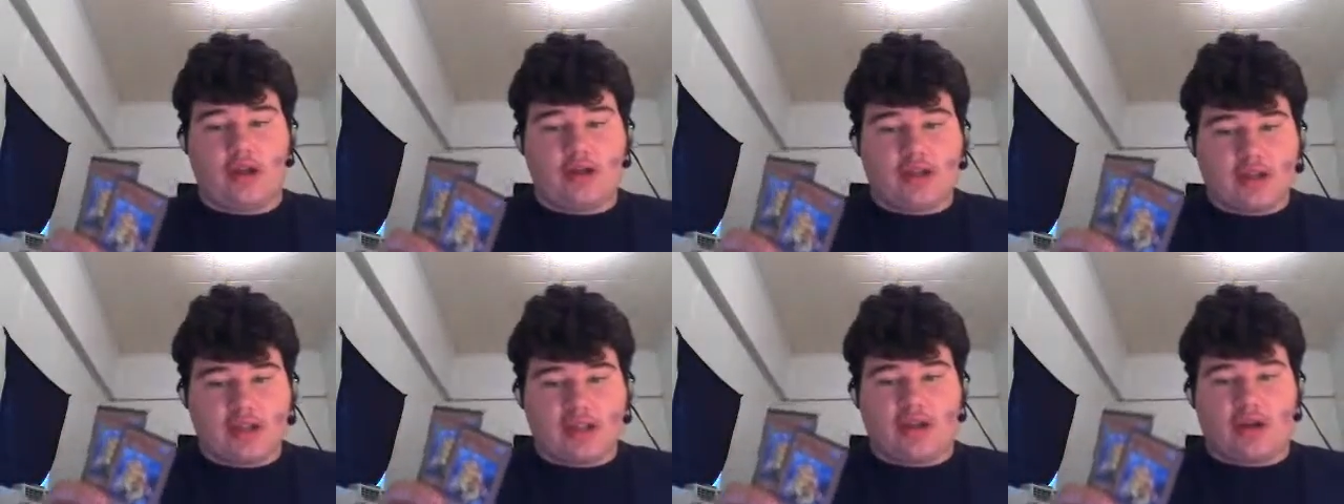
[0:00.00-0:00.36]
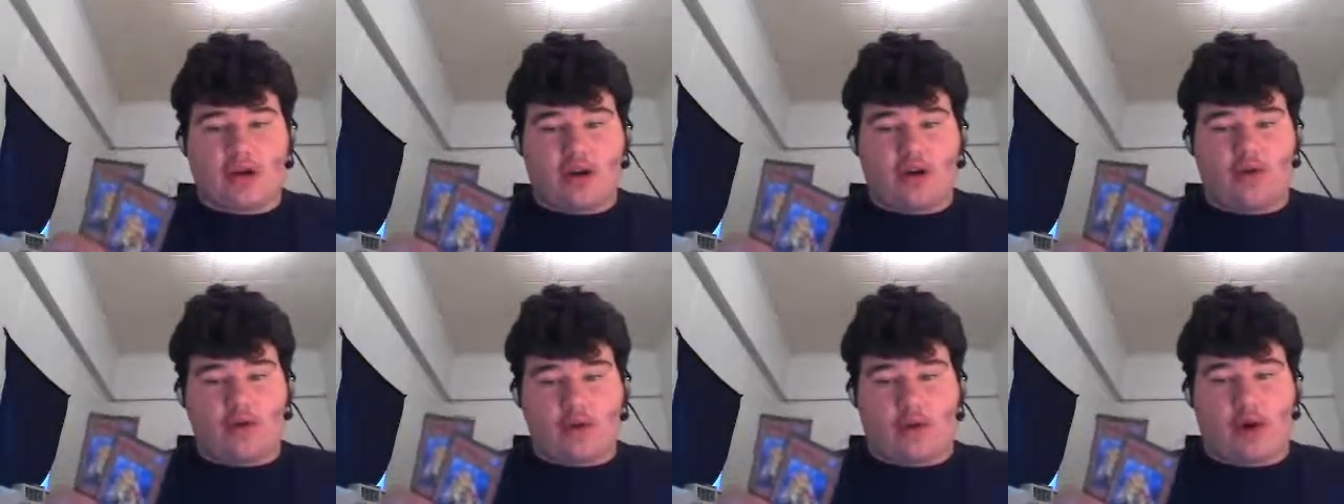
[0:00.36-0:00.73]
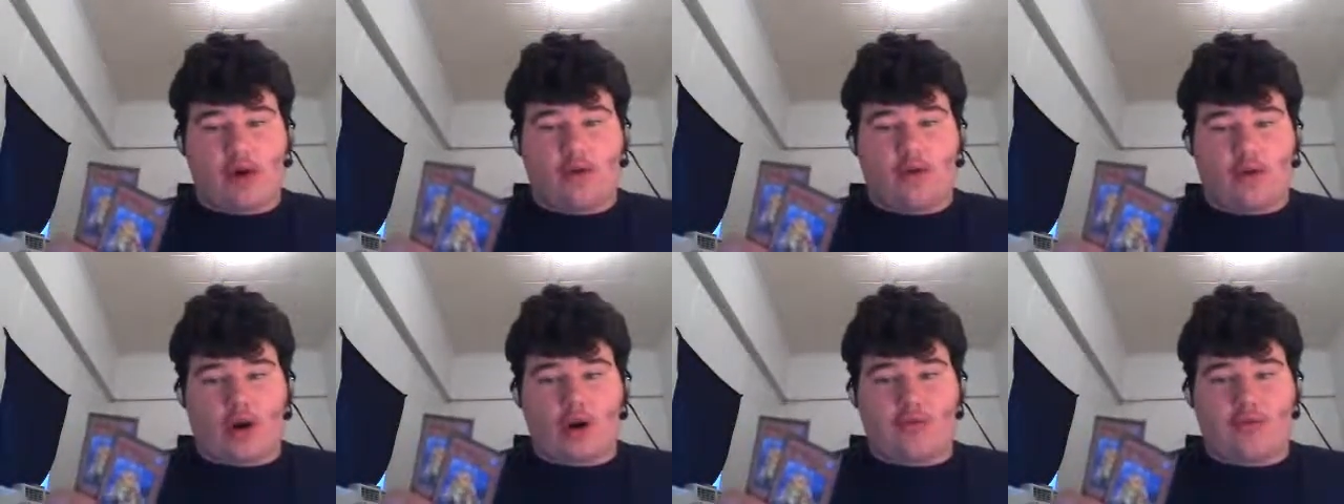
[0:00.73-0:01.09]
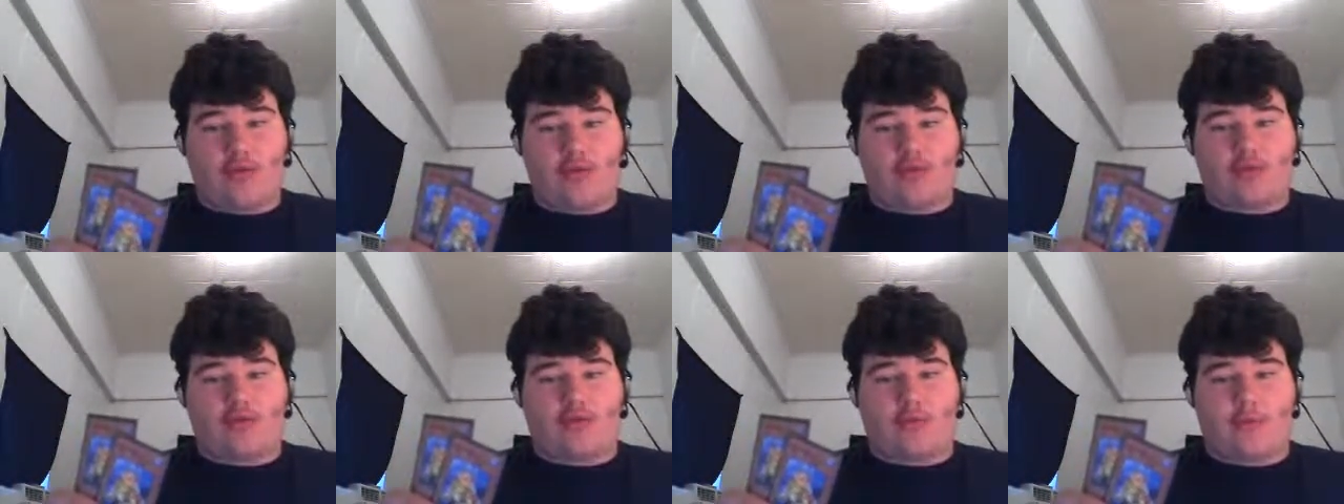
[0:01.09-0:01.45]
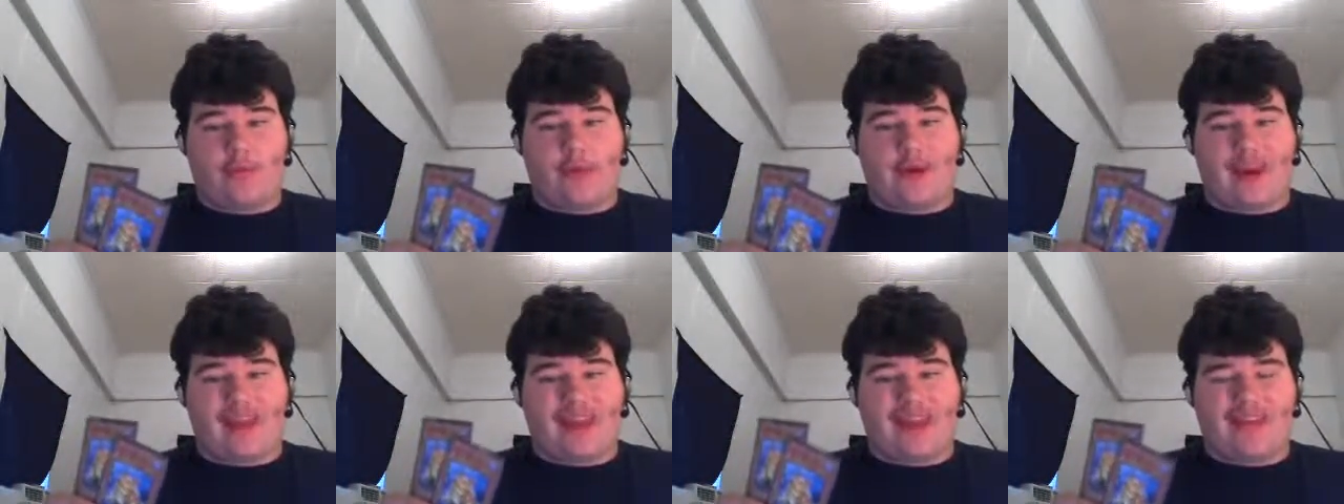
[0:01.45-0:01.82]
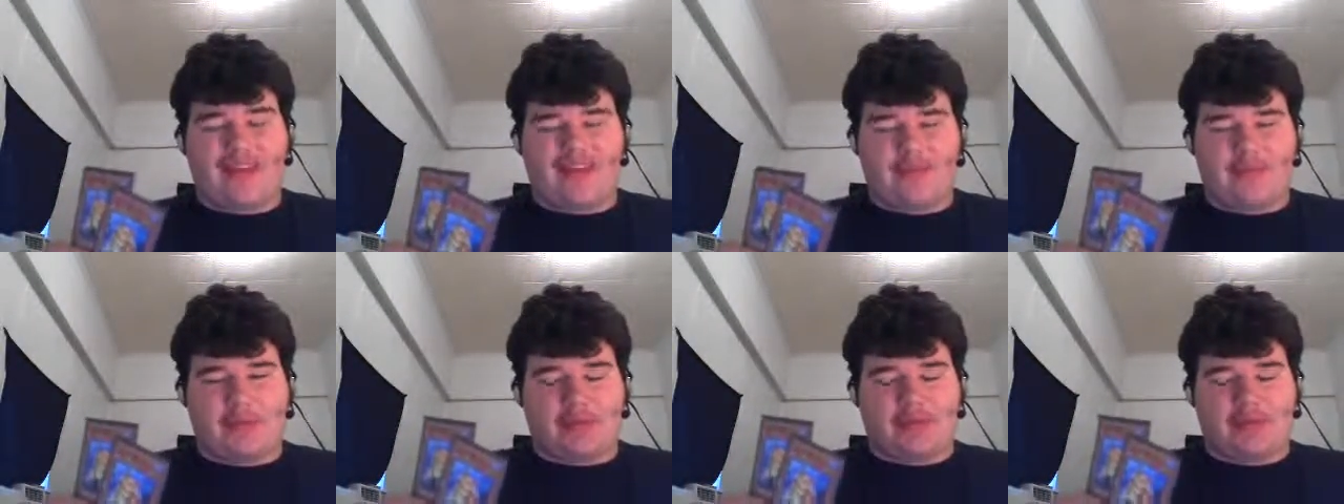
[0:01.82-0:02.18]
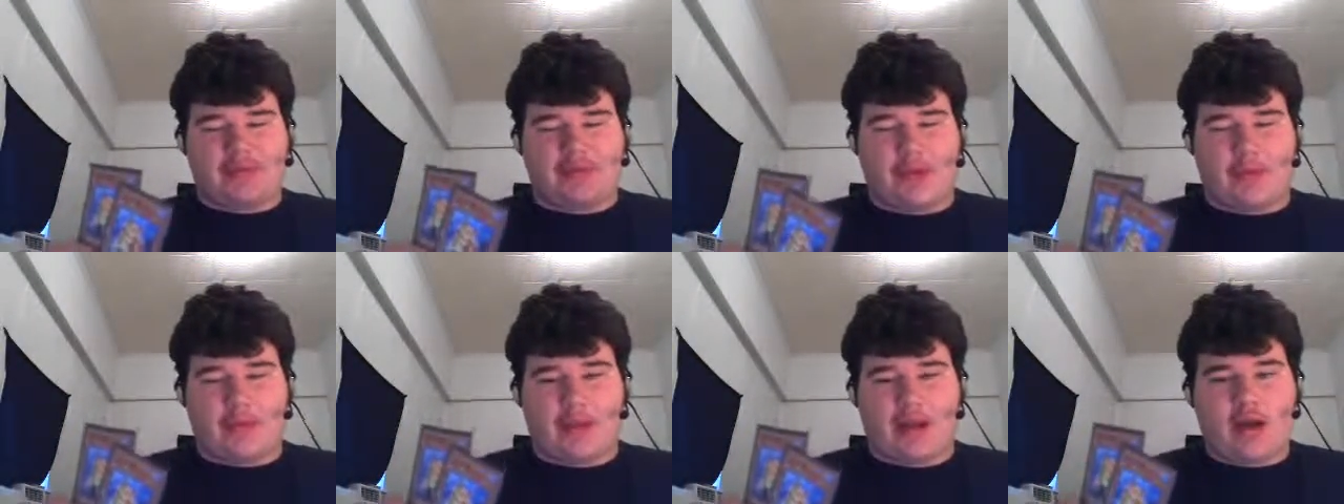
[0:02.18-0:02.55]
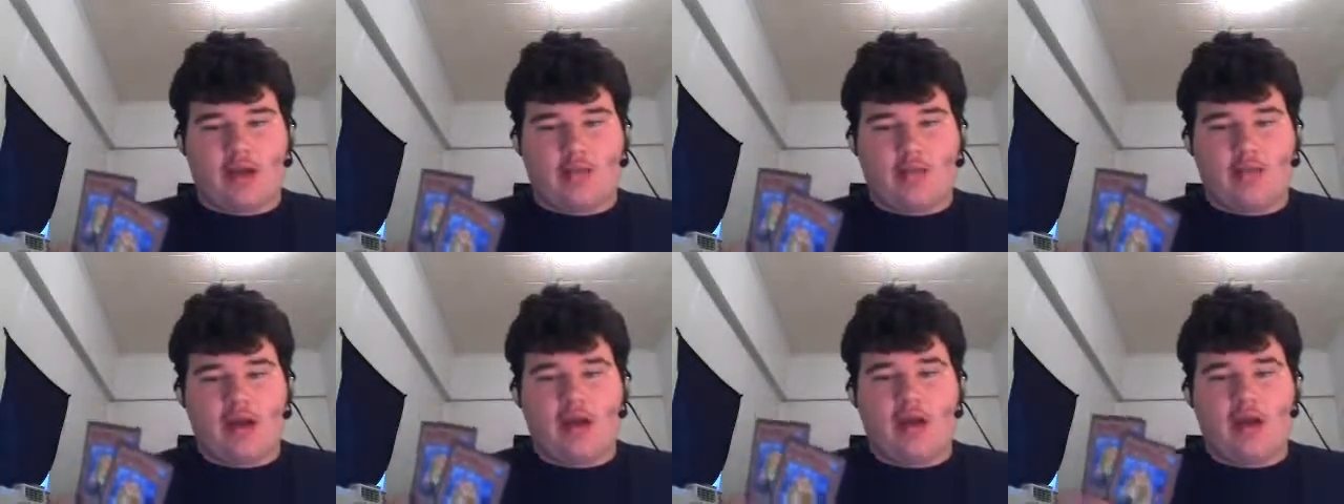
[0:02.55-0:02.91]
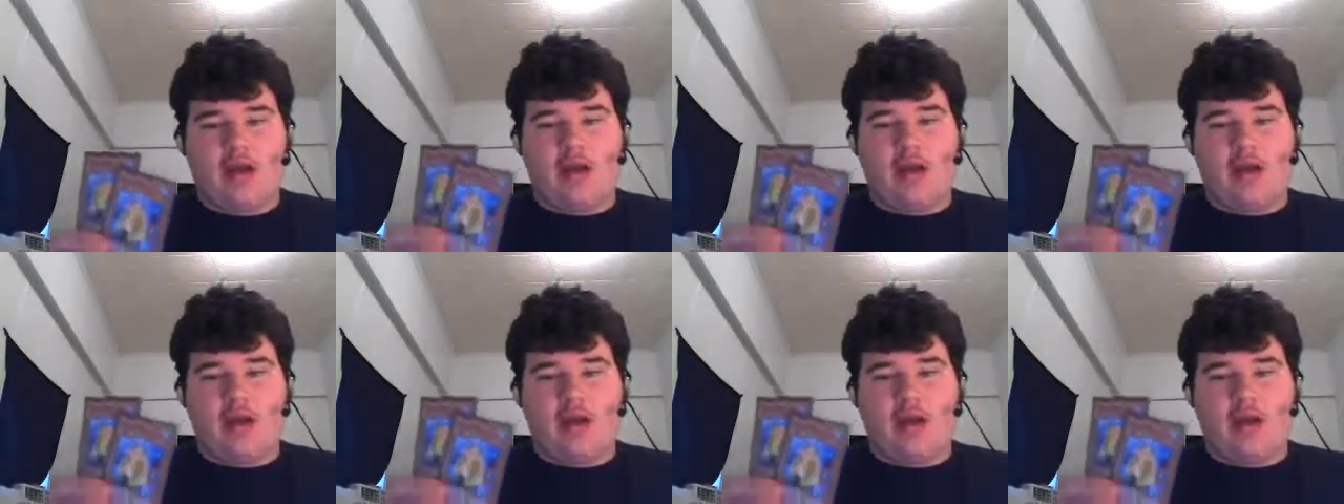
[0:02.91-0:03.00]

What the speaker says: discard one water monster from your hand to special summon him.